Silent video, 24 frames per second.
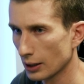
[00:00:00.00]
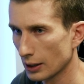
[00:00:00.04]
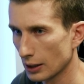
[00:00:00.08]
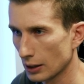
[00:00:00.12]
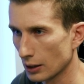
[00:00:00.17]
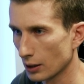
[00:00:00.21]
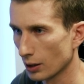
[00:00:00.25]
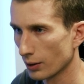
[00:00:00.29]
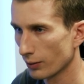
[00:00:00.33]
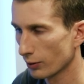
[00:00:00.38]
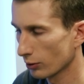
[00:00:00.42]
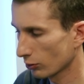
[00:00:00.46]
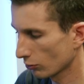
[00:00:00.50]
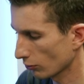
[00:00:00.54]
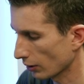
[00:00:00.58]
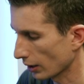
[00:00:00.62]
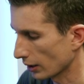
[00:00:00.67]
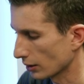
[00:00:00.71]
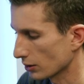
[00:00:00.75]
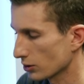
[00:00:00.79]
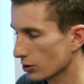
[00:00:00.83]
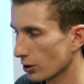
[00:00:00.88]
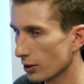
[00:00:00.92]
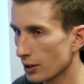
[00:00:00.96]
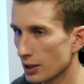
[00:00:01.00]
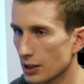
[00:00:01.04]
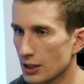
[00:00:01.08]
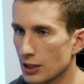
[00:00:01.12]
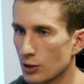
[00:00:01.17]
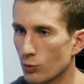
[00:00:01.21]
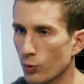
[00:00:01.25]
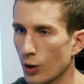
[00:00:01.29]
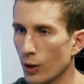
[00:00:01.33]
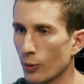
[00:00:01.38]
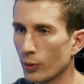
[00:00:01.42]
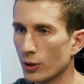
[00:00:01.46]
here. Great, so this
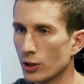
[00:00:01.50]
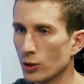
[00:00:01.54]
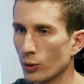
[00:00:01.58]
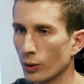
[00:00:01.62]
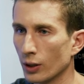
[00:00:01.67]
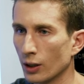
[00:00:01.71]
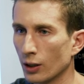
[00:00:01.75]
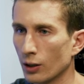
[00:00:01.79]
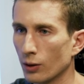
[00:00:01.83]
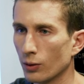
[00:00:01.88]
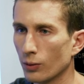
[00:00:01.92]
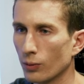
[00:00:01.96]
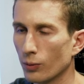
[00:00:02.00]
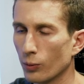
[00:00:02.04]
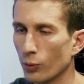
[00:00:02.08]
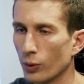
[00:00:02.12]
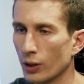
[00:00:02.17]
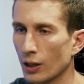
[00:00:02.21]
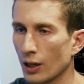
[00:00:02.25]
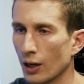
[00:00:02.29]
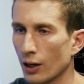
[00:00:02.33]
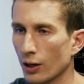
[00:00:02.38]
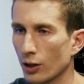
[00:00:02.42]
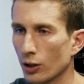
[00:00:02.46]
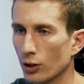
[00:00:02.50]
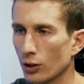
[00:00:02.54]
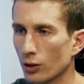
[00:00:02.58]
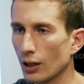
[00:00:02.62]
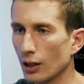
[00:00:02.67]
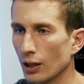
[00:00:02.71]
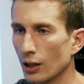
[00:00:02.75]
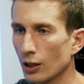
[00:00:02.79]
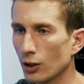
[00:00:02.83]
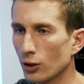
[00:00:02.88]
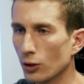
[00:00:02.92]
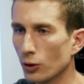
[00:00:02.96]
is where we're doing it. We are
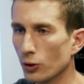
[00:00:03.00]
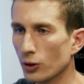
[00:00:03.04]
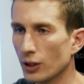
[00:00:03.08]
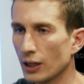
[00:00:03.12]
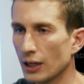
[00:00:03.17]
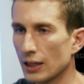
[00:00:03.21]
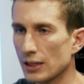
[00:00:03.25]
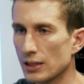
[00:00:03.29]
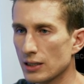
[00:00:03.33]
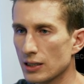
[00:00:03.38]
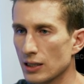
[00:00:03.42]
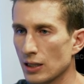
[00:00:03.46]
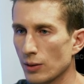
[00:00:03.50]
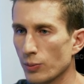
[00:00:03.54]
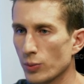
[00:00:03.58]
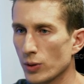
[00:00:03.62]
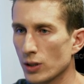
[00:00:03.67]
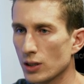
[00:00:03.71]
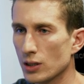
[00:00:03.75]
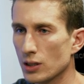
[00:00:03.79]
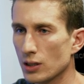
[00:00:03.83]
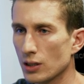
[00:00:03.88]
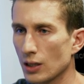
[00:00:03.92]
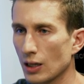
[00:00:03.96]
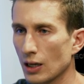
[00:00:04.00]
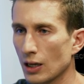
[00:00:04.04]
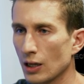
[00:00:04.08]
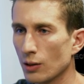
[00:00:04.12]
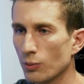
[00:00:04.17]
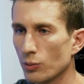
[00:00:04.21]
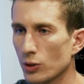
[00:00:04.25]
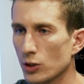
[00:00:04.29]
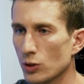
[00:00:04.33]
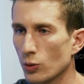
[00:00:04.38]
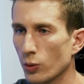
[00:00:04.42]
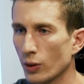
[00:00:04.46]
including our snippets
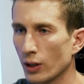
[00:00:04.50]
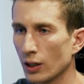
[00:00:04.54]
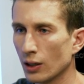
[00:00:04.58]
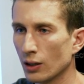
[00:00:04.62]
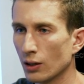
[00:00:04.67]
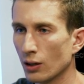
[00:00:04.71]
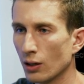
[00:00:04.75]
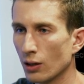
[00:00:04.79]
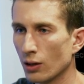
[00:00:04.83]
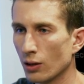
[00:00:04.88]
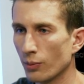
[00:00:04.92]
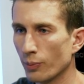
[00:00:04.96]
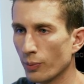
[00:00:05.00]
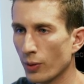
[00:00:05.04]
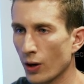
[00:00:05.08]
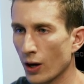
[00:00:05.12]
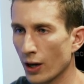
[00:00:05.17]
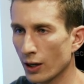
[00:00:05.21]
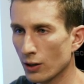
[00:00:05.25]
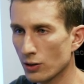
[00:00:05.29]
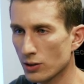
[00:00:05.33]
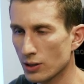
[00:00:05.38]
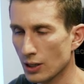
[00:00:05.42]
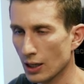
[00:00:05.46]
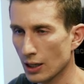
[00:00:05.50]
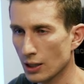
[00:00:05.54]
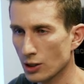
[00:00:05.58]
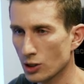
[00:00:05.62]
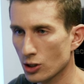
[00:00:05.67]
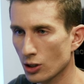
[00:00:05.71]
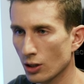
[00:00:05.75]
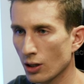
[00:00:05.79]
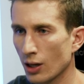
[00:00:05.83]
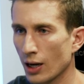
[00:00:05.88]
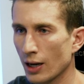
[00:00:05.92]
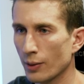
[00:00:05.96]
in between the BIOS
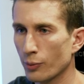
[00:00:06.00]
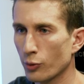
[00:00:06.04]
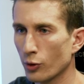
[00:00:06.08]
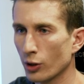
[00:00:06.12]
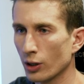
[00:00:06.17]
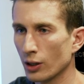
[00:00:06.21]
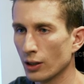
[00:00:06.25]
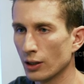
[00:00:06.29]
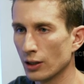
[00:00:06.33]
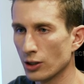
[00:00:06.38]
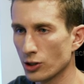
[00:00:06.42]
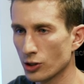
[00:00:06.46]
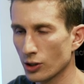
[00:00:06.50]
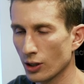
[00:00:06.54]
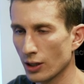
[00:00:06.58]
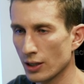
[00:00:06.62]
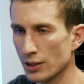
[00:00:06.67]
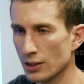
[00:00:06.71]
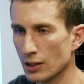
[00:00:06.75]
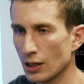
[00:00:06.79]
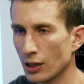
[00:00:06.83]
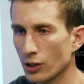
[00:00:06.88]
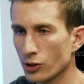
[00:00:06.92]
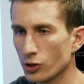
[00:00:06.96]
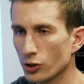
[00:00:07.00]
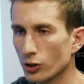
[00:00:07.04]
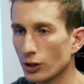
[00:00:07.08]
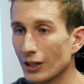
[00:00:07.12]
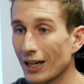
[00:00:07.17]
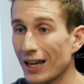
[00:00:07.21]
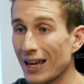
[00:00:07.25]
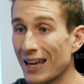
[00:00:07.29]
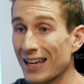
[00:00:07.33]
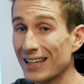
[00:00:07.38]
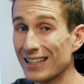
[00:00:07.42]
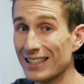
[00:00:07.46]
H library initialization
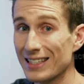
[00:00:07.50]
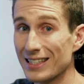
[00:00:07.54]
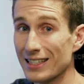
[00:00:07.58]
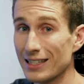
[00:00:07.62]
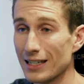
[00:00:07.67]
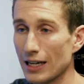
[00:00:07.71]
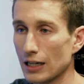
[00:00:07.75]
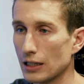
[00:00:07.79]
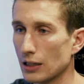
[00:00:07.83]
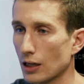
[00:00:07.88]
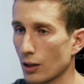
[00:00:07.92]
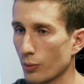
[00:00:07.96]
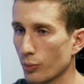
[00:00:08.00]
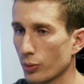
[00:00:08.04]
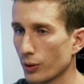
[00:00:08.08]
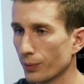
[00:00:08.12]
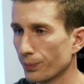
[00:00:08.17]
and setup.